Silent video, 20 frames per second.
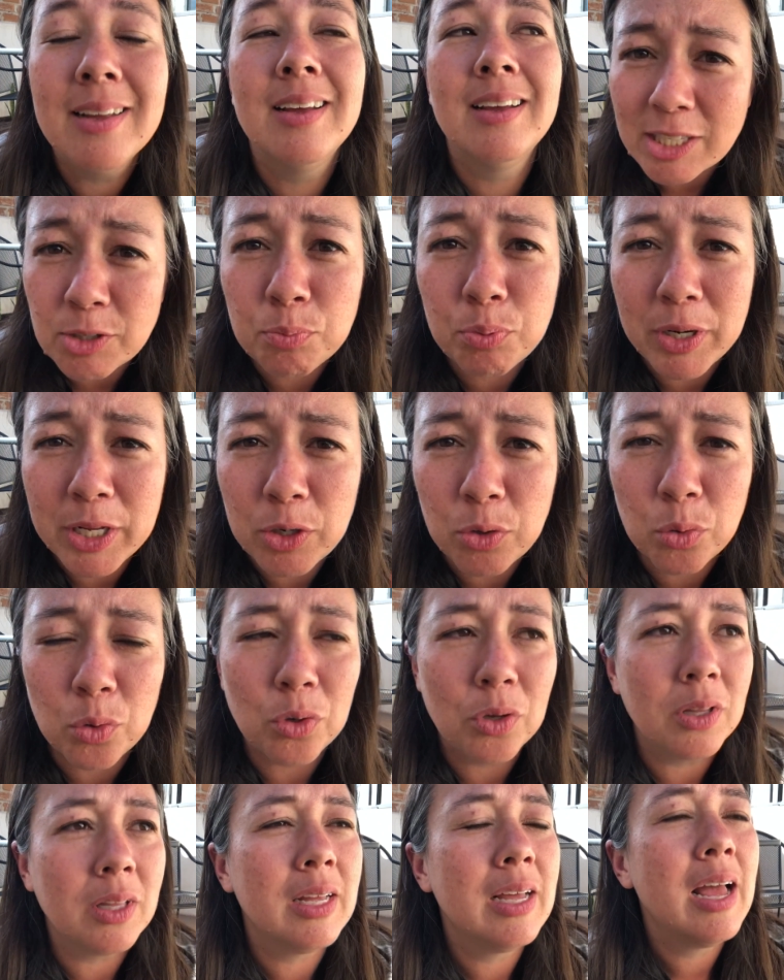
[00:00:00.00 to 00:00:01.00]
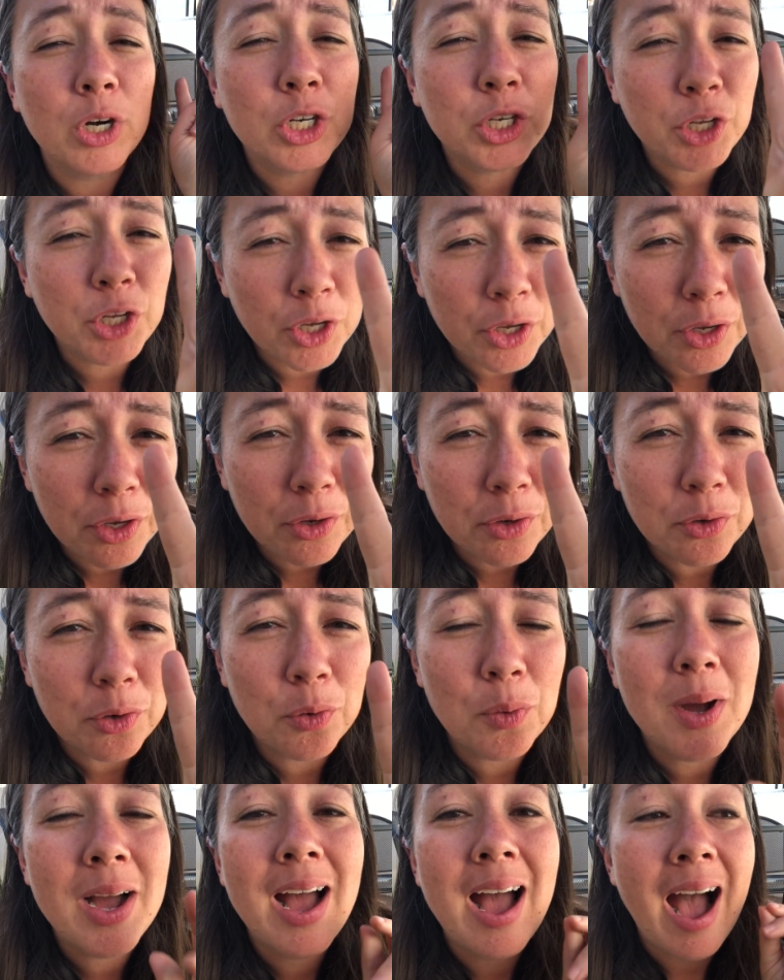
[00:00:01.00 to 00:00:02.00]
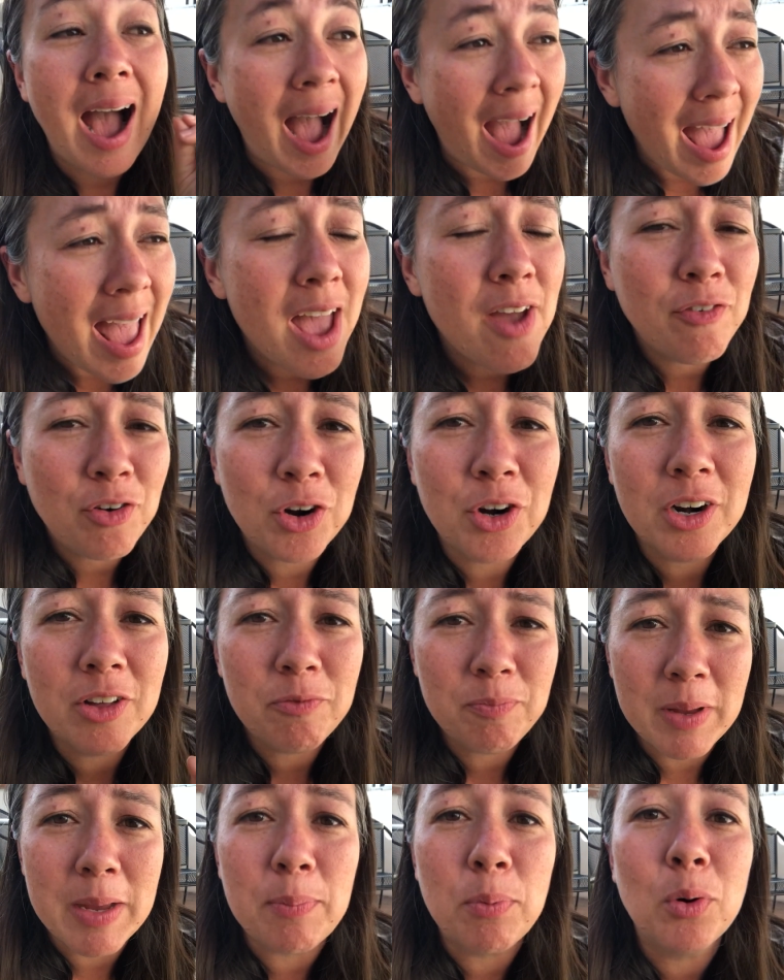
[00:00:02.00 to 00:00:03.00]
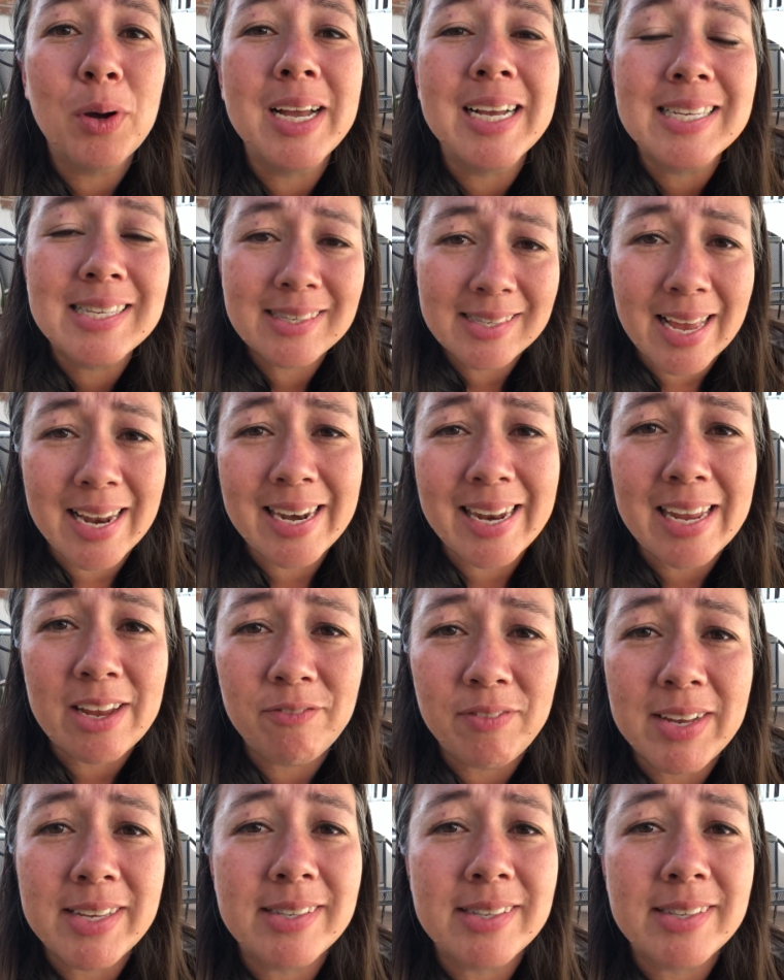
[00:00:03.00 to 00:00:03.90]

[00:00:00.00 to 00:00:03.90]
That's pretty cool. Or two, I have heard of people extending